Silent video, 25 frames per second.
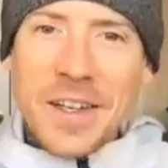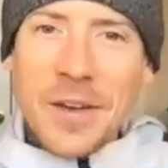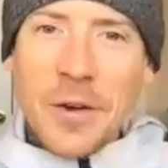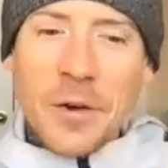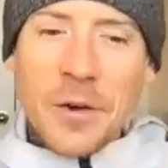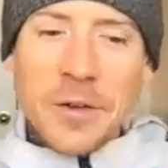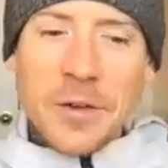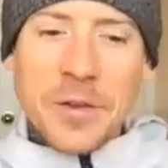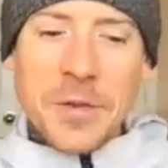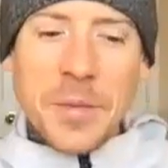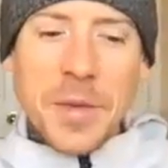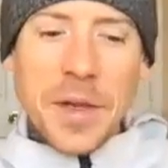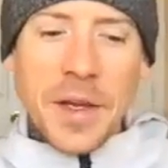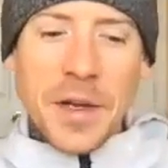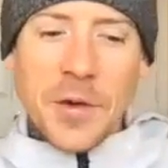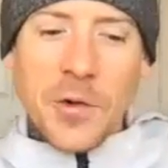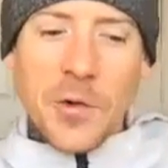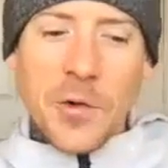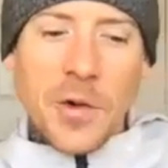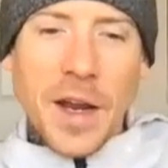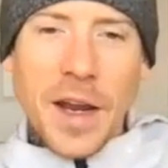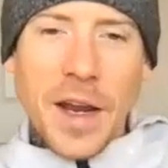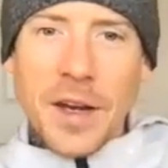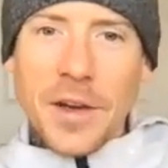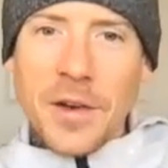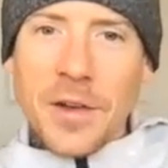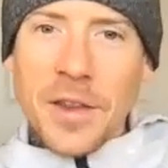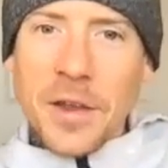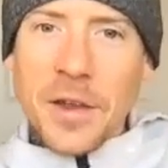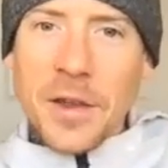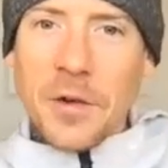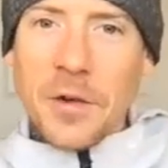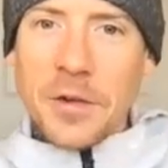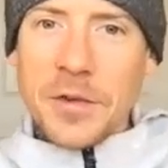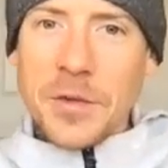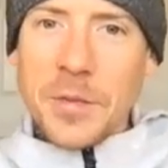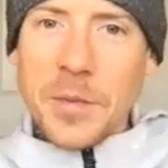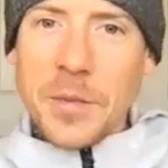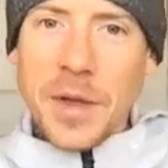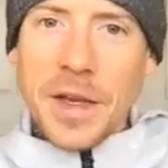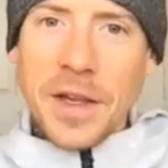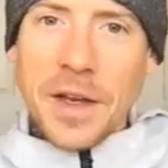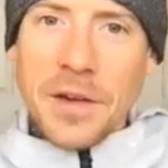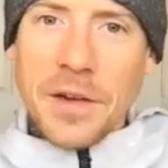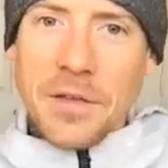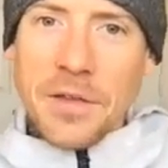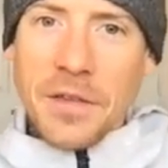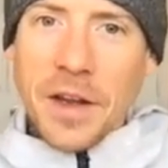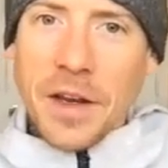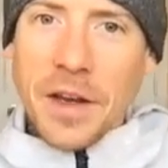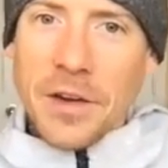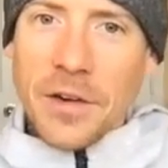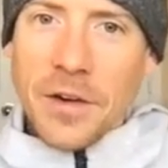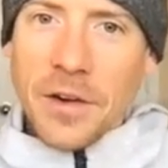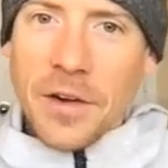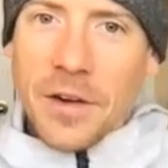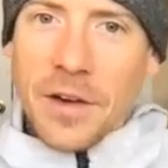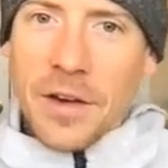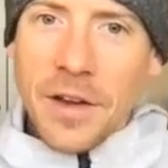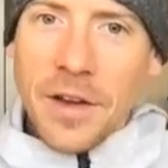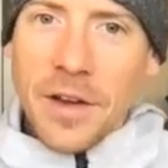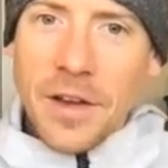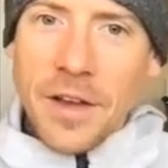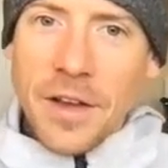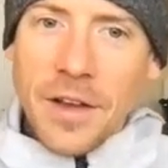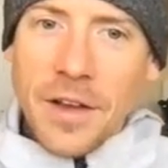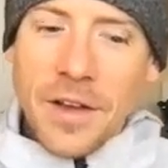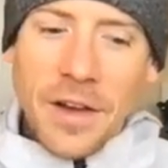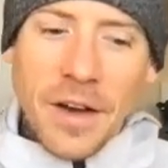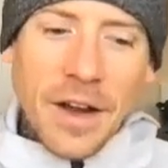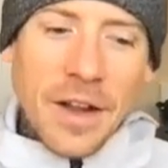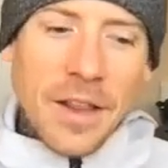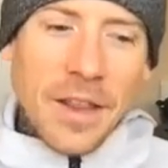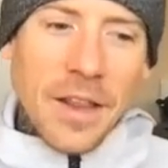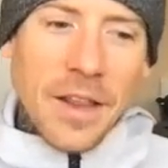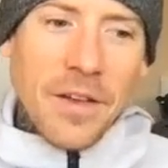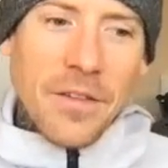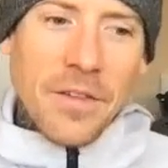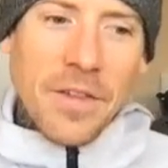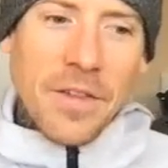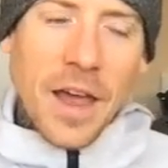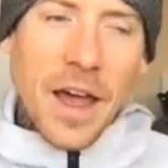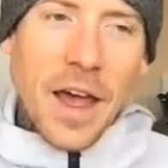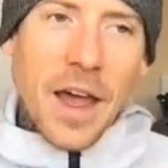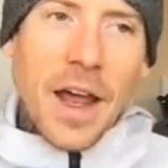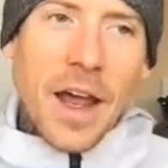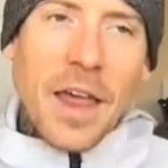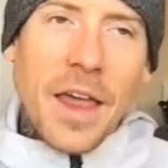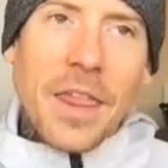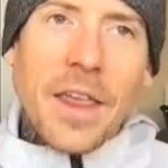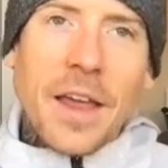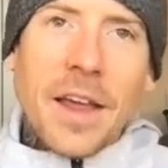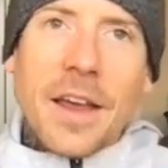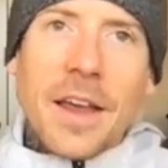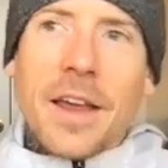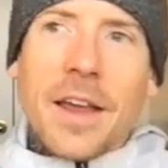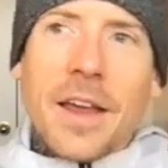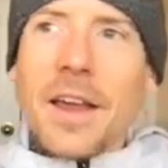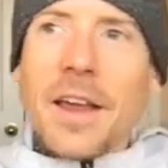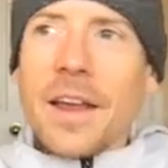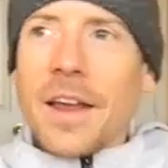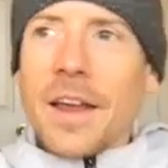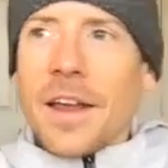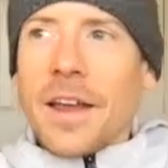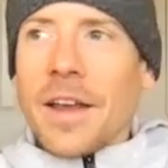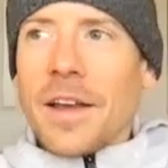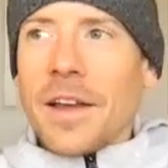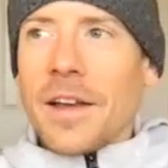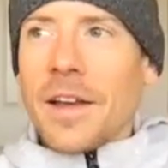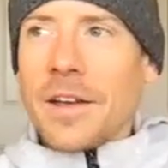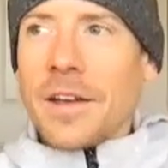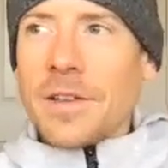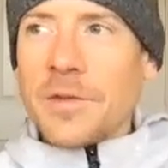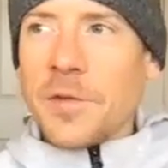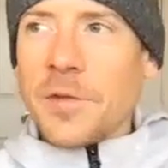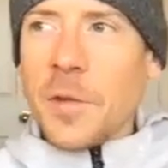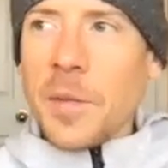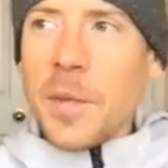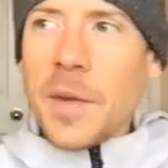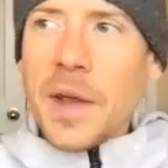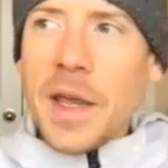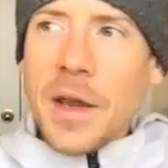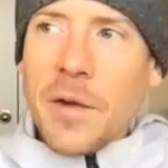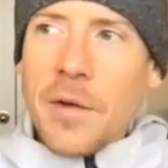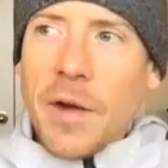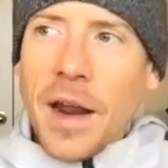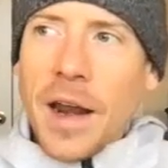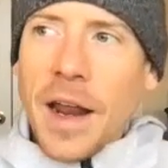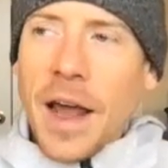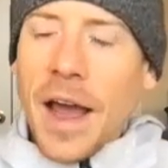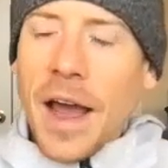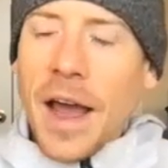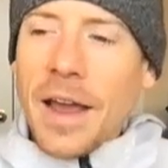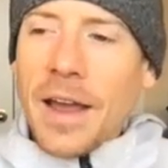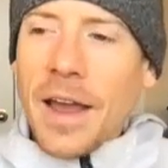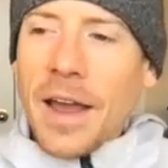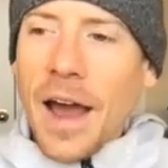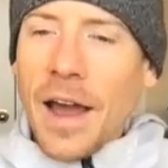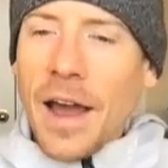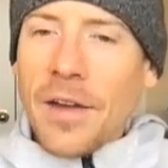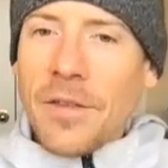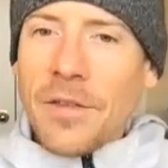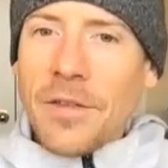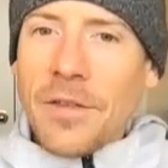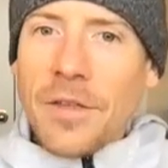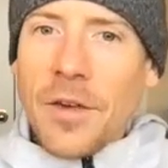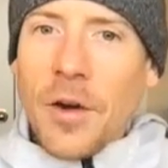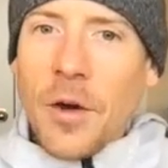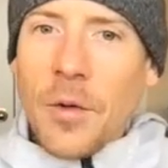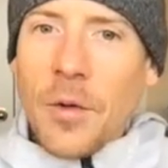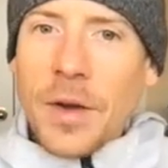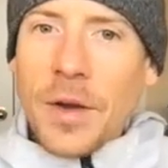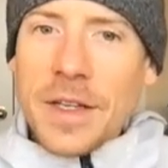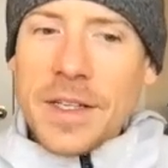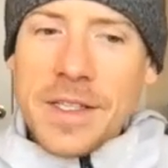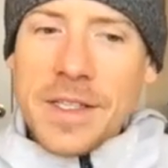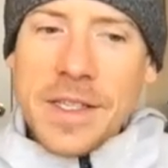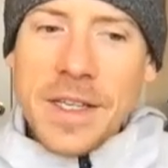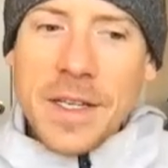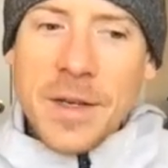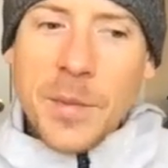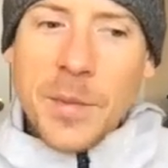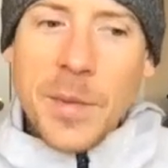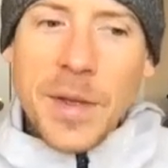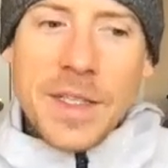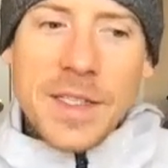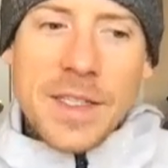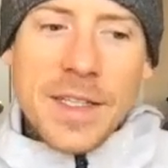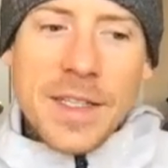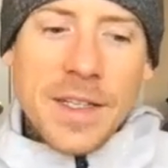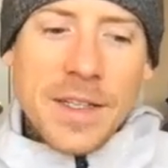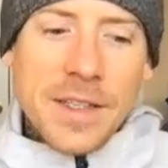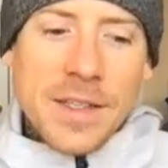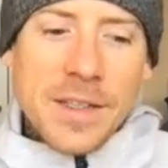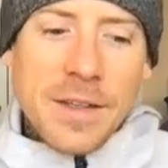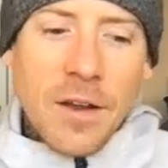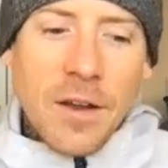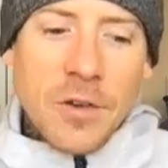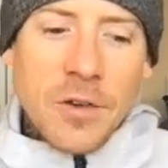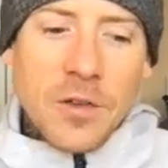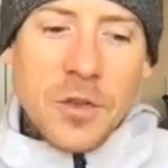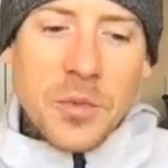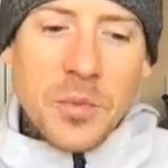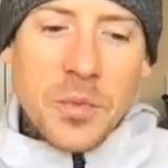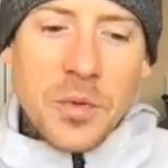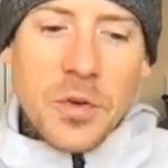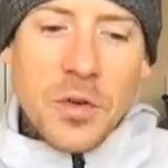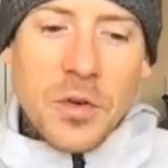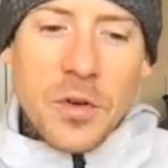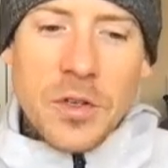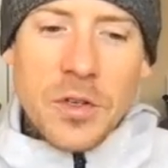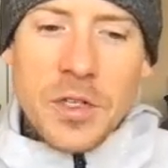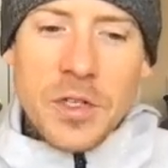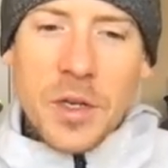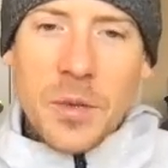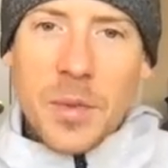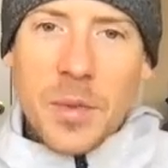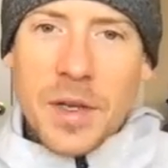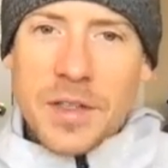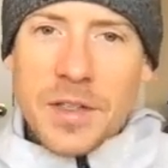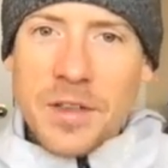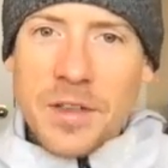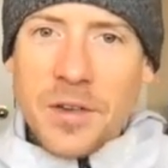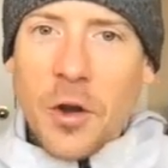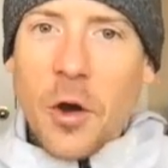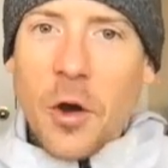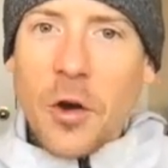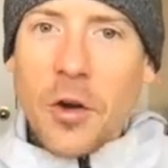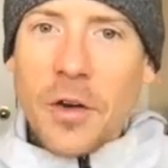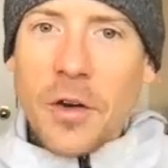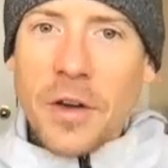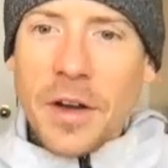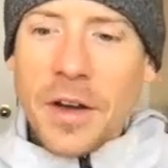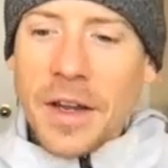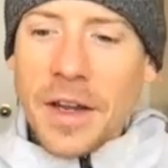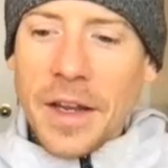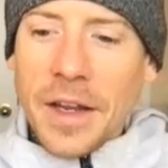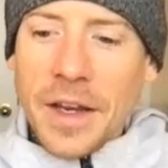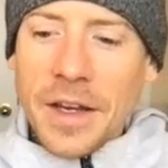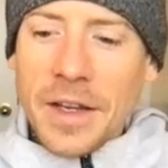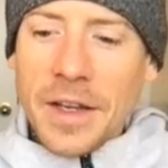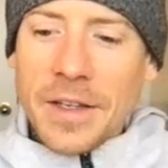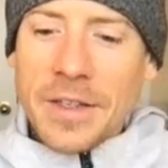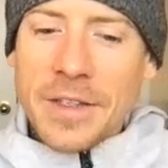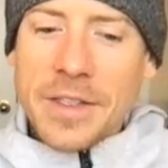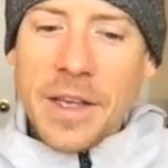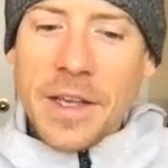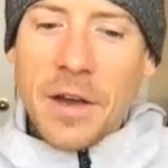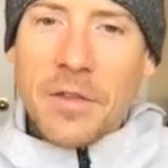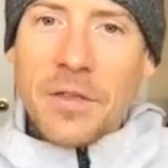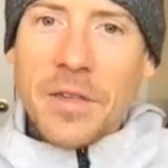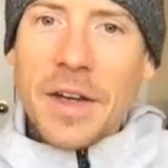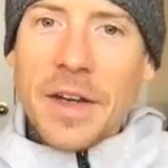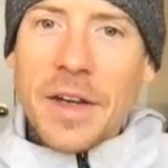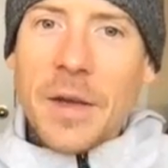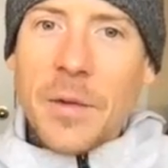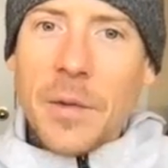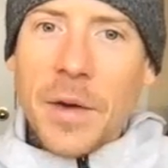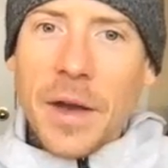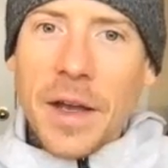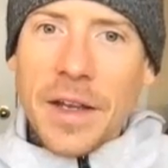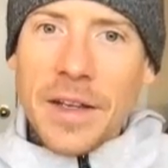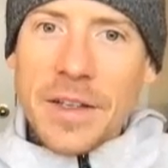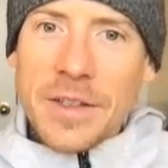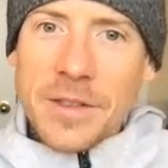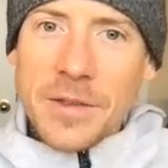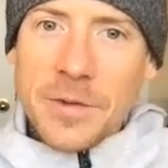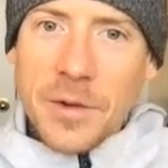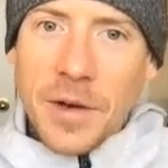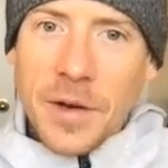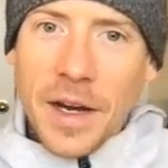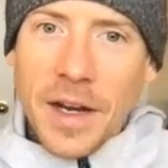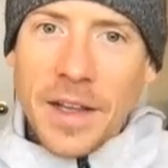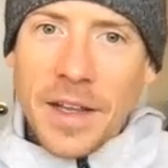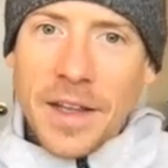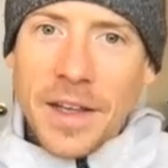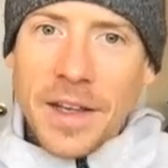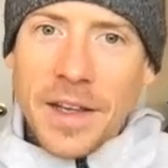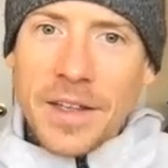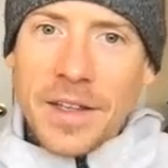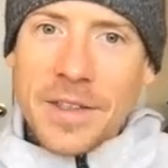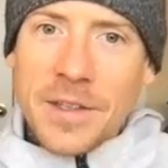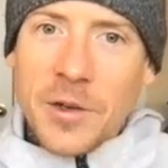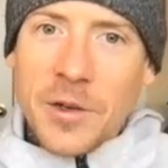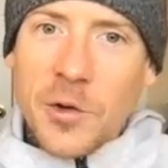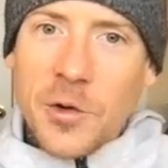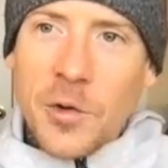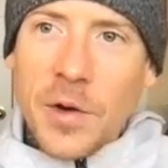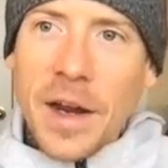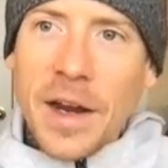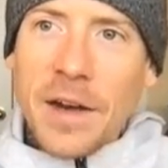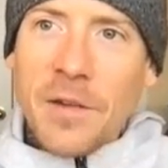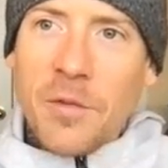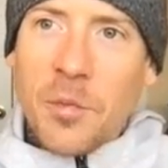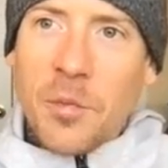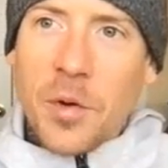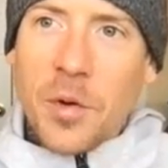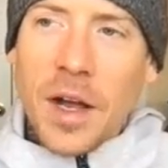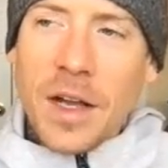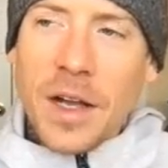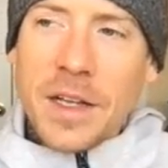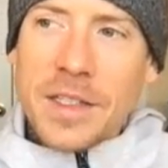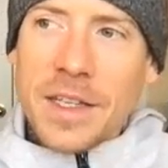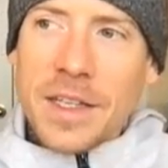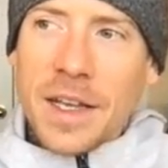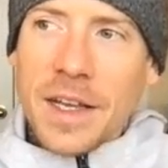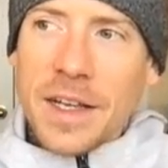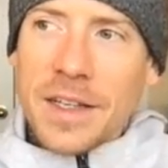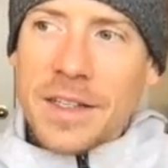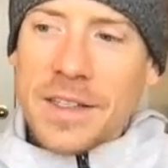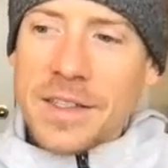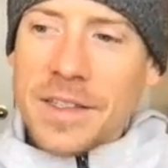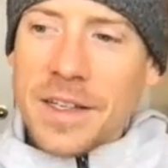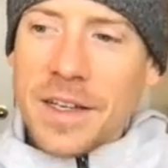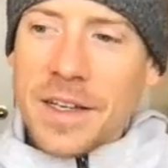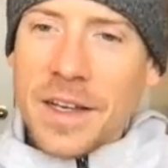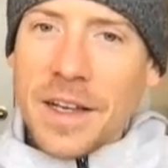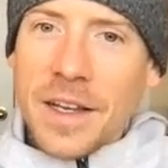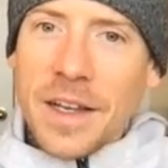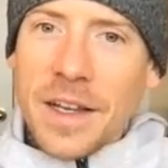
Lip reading: The ultimate creator, the ultimate innovator. I love that. I think because for me, right, I've always seen business and entrepreneurship as an art in itself anyways, right? Like it's a creative process.